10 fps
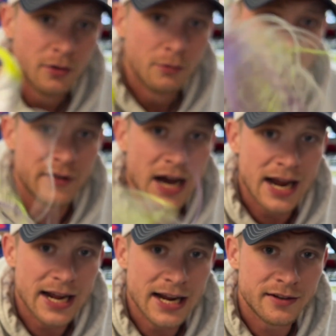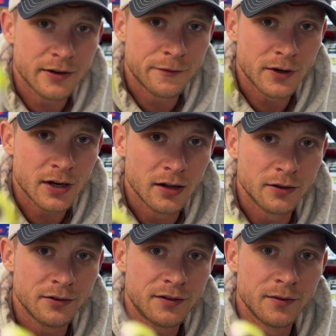We've got 8 different
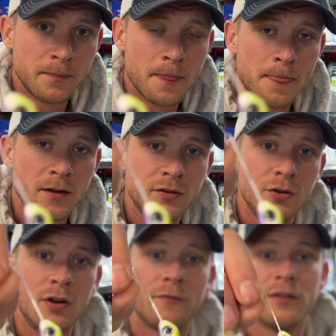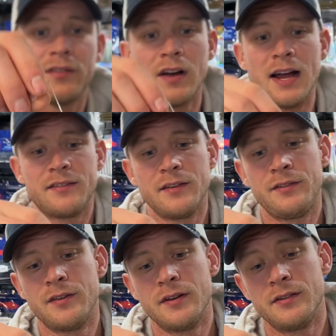colors, 2 different
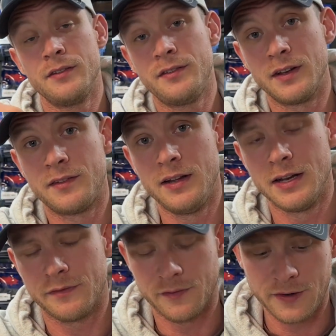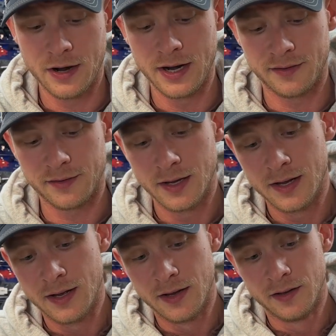sizes, 16 different variants.
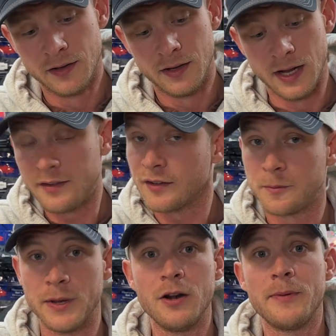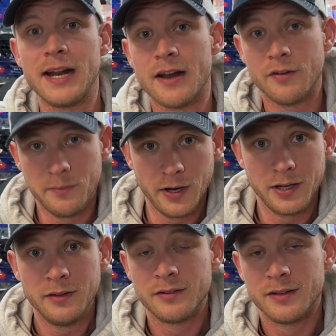It's a spinnerbait,
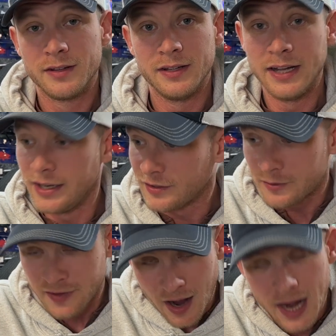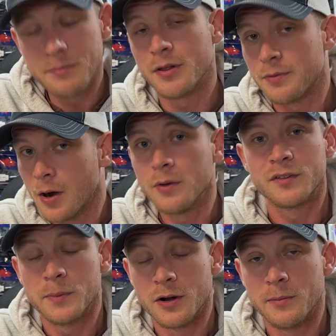everybody. It is time to throw a
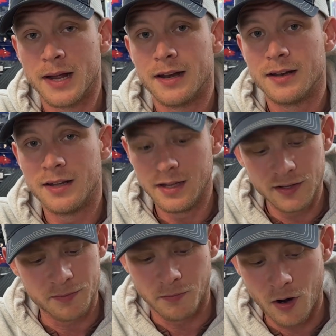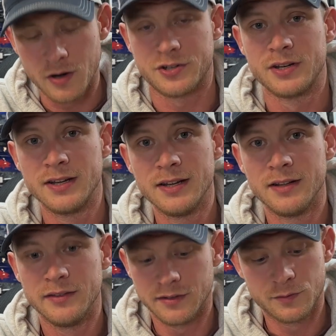spinnerbait. It is March.
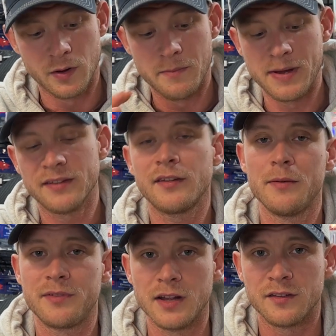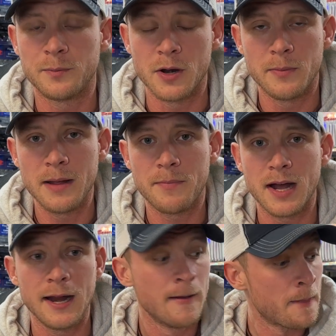This is one of the best times to get a spinnerbait
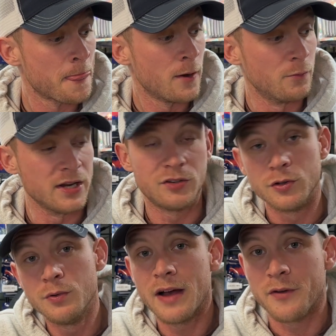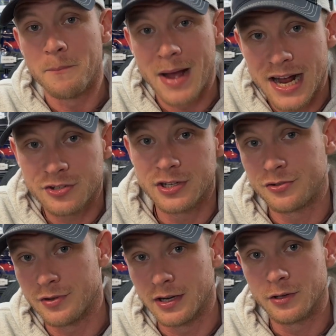bite. We do have a matching
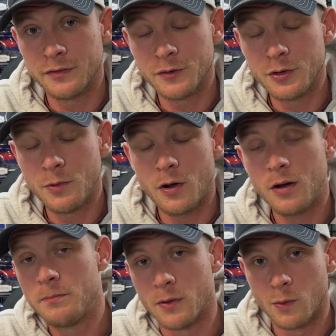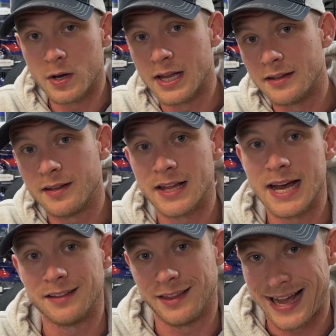trailer for you all, but we'll get to
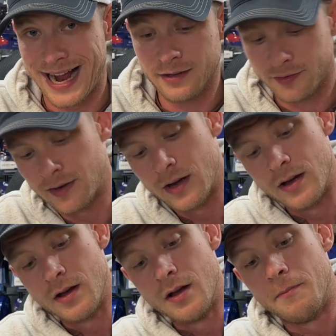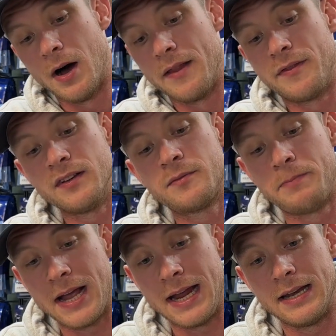that last. But this
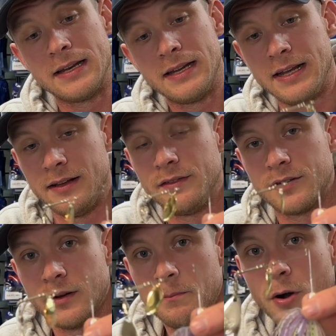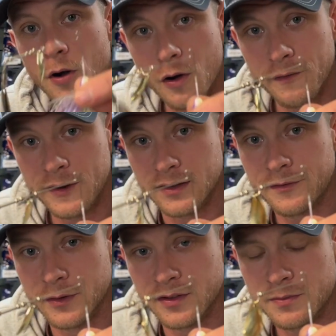bait is perfect
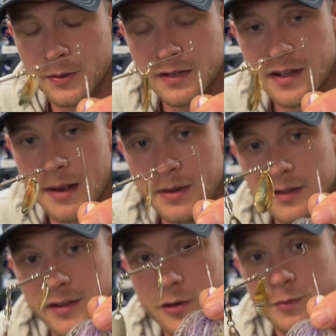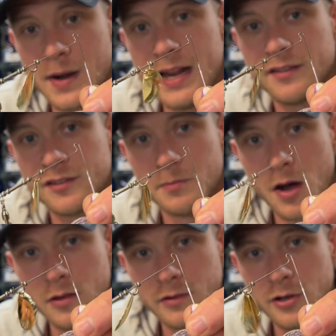for the springtime. It's a great
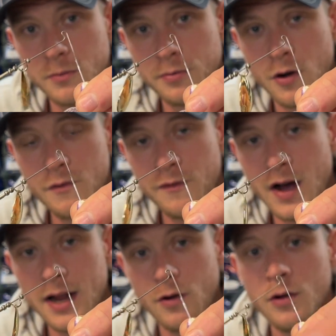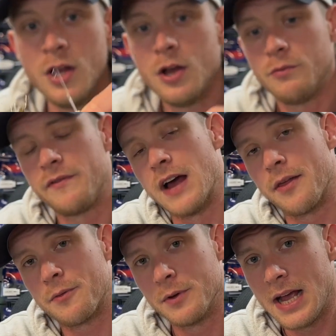smaller little profile. We've
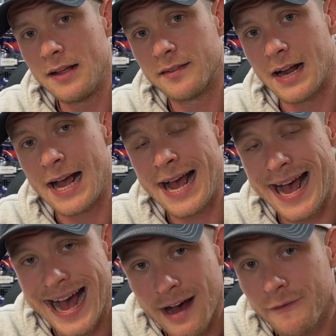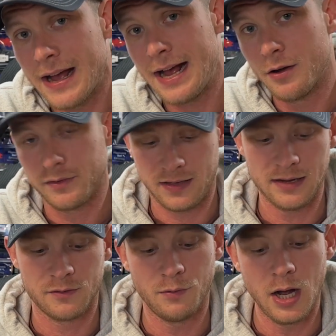got 3/8.5 ounce
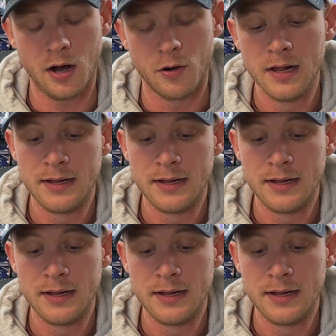as well.